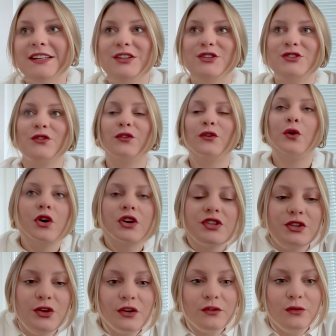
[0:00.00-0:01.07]
there's of
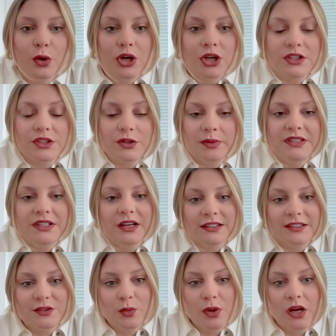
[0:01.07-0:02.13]
course a lot of work to be
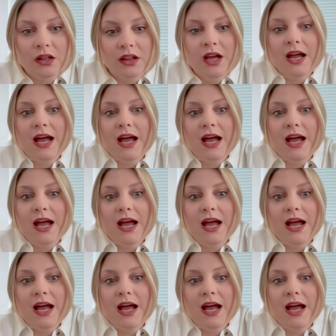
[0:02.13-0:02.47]
done as well